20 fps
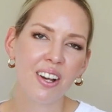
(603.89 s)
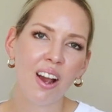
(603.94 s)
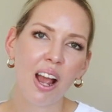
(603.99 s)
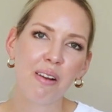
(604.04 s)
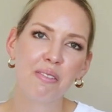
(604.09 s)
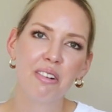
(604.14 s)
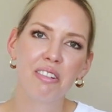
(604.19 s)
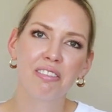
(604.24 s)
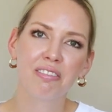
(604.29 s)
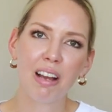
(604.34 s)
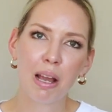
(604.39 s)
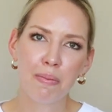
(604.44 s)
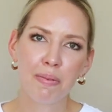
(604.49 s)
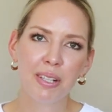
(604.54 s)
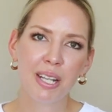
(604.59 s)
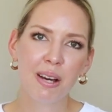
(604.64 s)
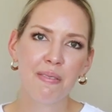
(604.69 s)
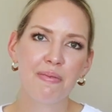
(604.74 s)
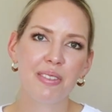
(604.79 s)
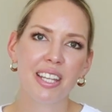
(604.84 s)
I will wrap it
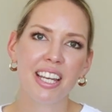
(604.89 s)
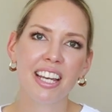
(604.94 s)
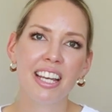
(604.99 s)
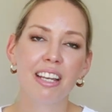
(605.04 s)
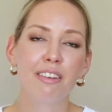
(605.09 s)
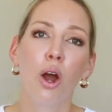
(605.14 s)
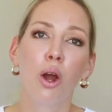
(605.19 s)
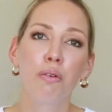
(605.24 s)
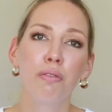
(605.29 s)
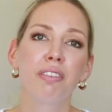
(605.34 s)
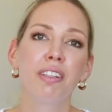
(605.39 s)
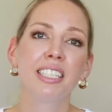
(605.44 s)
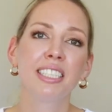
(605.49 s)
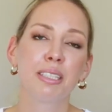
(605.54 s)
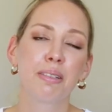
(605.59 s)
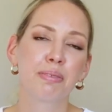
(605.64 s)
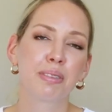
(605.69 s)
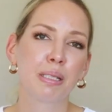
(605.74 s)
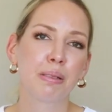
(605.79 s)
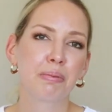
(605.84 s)
up there. Hopefully
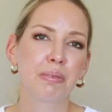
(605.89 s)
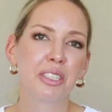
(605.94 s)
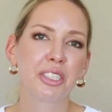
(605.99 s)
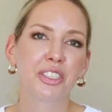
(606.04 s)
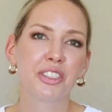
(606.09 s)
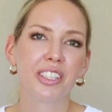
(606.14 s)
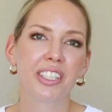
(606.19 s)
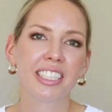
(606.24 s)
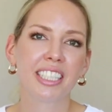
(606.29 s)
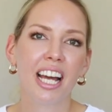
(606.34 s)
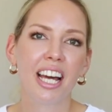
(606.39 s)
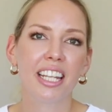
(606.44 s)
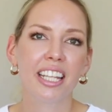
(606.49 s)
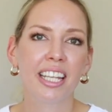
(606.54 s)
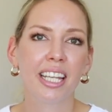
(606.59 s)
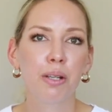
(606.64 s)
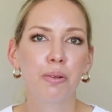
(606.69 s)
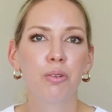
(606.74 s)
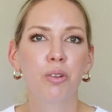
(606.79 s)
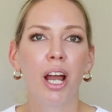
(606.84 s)
some tips and tricks out of
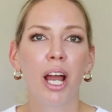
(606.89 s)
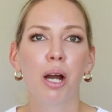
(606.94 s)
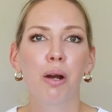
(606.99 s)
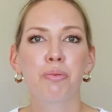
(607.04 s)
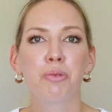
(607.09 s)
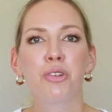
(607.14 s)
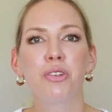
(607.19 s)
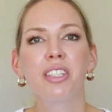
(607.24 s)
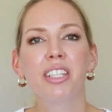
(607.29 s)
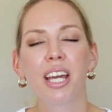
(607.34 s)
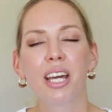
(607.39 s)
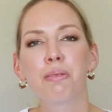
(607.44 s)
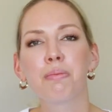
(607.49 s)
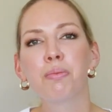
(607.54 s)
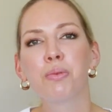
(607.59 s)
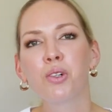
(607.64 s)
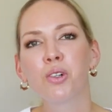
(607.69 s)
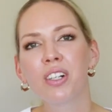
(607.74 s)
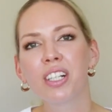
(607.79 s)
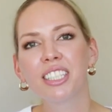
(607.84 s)
here will help you get
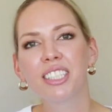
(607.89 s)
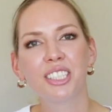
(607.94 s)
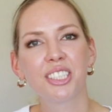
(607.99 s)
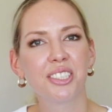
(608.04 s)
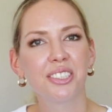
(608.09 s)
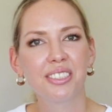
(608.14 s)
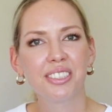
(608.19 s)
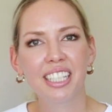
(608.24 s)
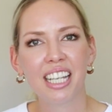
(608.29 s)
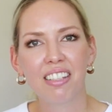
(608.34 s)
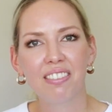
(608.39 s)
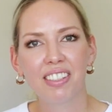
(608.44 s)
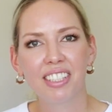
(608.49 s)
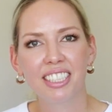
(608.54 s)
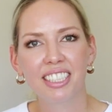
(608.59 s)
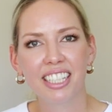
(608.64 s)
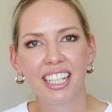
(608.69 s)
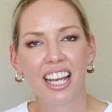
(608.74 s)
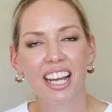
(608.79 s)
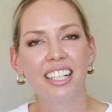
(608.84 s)
more into your
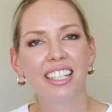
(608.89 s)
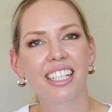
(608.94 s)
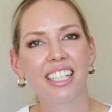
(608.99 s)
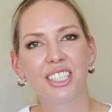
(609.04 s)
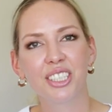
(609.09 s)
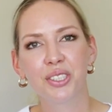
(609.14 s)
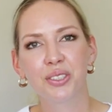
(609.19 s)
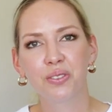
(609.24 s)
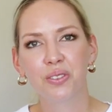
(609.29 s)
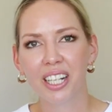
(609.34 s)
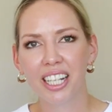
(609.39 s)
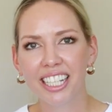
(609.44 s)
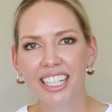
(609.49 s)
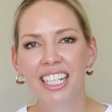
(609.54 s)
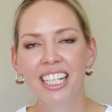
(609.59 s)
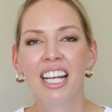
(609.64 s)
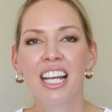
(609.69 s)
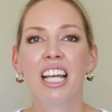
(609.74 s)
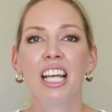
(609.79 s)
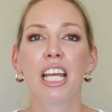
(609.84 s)
savings account each
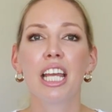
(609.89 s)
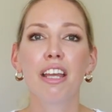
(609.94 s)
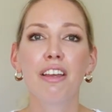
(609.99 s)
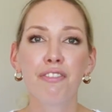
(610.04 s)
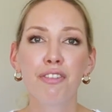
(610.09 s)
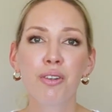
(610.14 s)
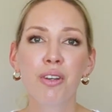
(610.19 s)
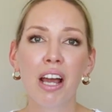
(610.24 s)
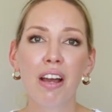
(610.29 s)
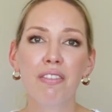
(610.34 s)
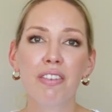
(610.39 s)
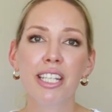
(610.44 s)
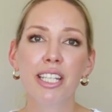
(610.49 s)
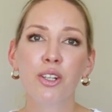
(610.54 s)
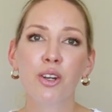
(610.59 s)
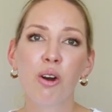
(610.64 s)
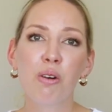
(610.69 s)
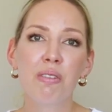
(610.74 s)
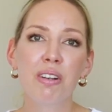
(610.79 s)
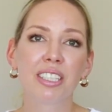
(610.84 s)
week. If you have any
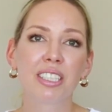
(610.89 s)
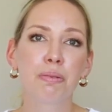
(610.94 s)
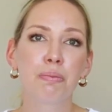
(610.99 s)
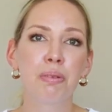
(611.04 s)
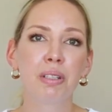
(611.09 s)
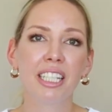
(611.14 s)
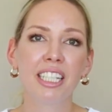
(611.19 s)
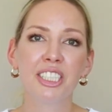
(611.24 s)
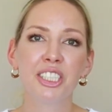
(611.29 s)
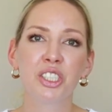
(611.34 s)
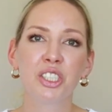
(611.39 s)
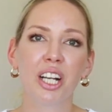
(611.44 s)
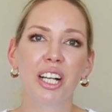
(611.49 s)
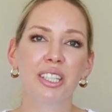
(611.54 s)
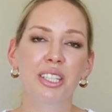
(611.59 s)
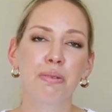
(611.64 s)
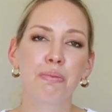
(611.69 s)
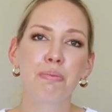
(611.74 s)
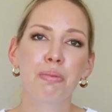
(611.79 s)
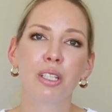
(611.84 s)
comments, please
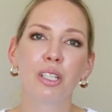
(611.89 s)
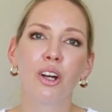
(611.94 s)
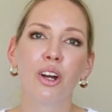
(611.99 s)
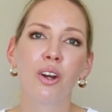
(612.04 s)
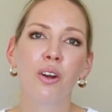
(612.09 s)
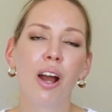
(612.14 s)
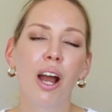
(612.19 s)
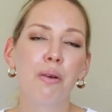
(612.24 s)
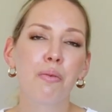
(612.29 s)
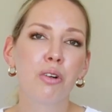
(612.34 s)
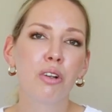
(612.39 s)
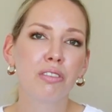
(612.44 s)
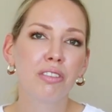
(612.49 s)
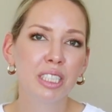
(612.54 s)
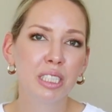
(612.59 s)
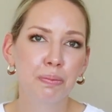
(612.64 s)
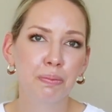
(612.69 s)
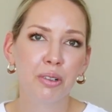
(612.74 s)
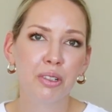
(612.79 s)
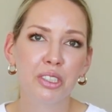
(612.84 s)
chuck them below. I will
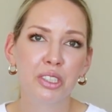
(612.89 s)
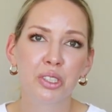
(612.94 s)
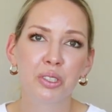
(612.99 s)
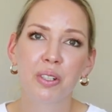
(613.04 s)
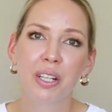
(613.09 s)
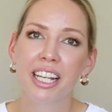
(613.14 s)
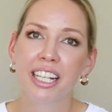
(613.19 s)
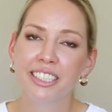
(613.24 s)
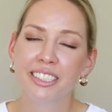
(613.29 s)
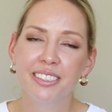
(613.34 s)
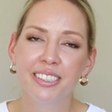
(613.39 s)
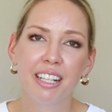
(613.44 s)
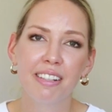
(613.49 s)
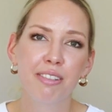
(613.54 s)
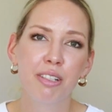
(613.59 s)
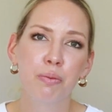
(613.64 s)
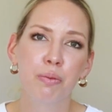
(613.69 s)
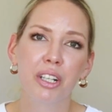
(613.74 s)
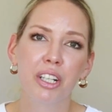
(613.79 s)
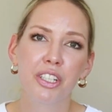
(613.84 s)
respond to each and
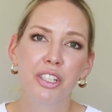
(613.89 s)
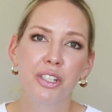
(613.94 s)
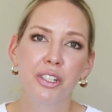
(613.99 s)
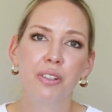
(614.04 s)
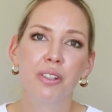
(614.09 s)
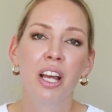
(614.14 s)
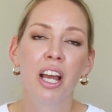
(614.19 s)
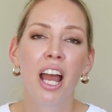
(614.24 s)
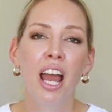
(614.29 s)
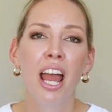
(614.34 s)
every one of you.